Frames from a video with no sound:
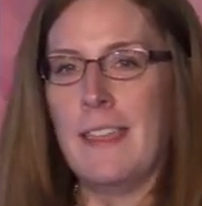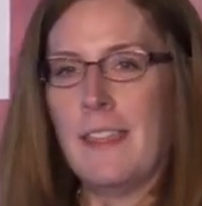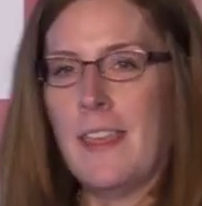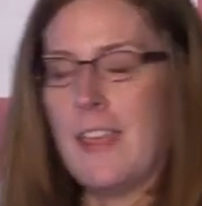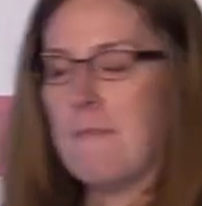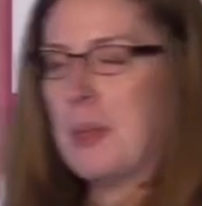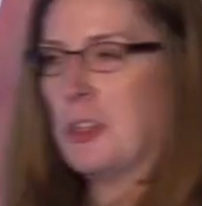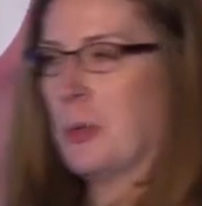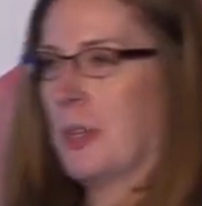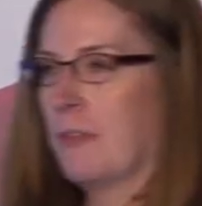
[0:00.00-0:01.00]
that they've
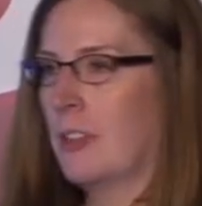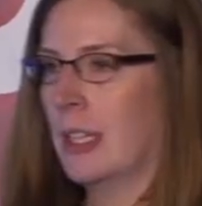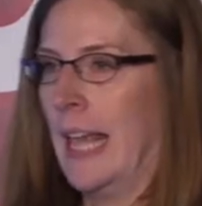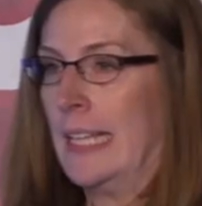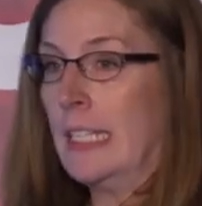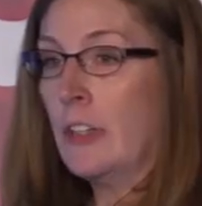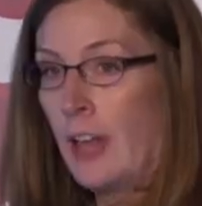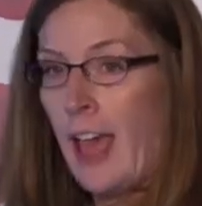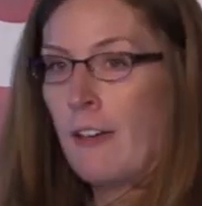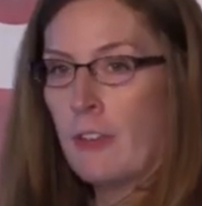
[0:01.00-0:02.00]
been doing for the last year
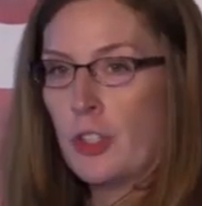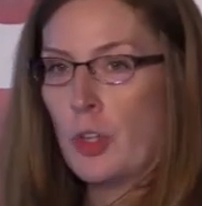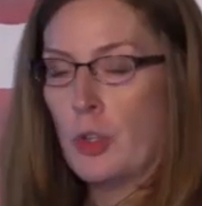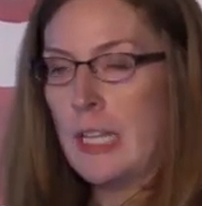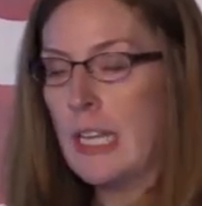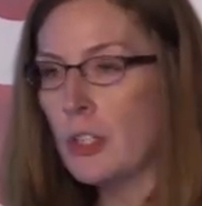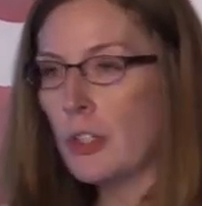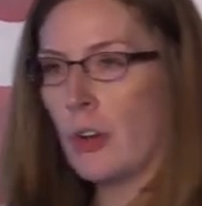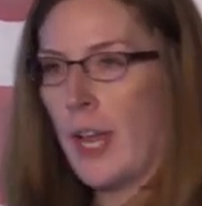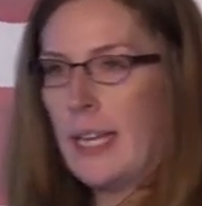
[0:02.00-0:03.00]
and a half or so to
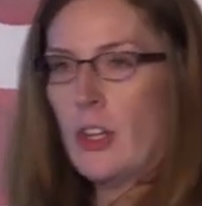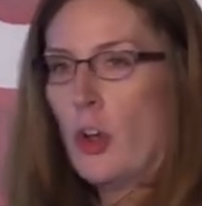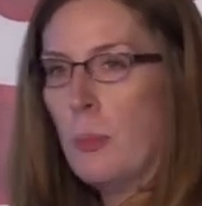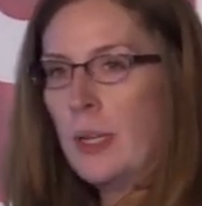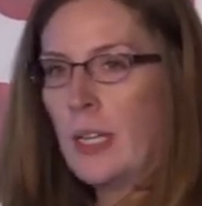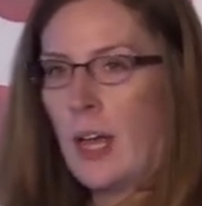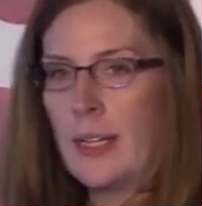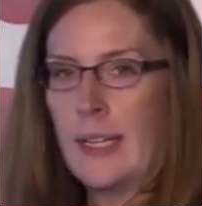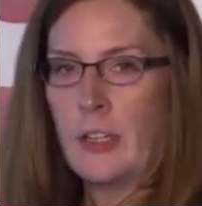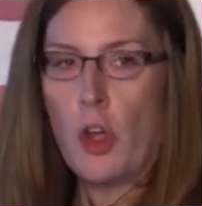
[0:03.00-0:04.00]
integrate open
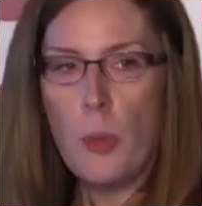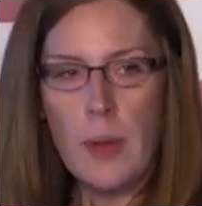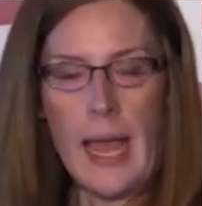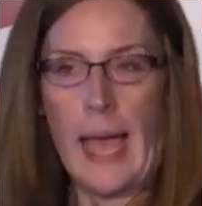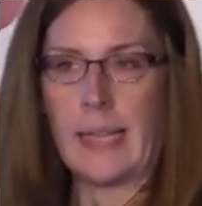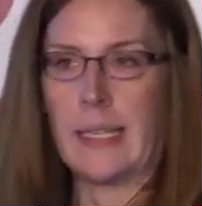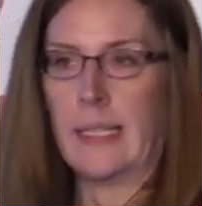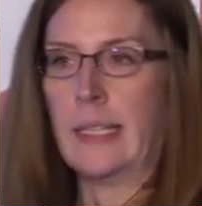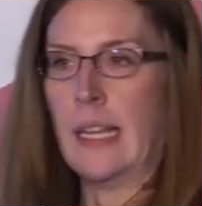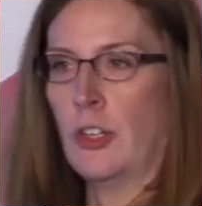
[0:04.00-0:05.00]
content, open
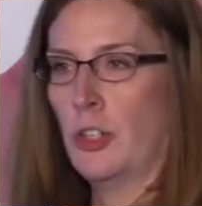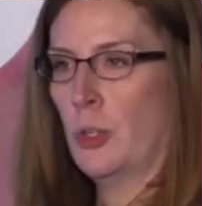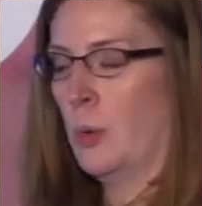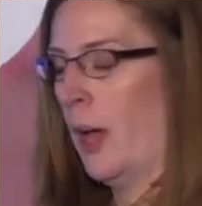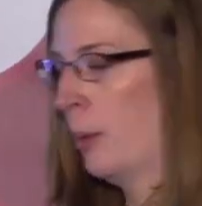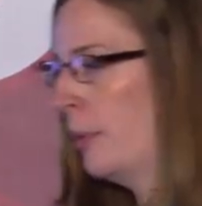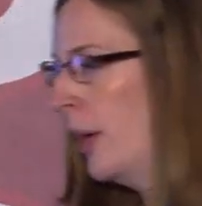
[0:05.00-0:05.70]
access into our